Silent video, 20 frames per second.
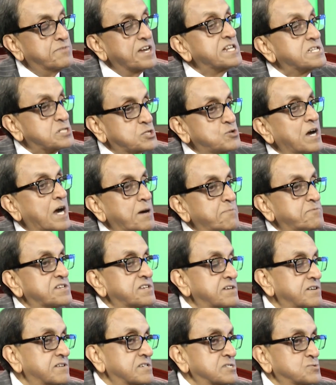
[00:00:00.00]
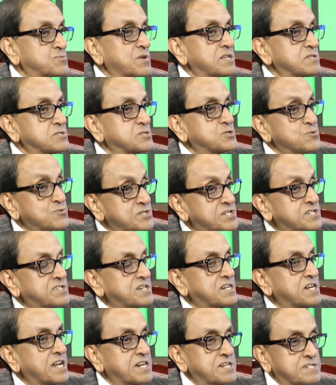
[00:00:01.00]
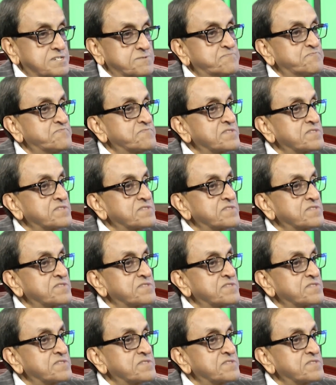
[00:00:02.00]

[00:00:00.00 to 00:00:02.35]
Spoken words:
begins to happen here as well, sooner than later.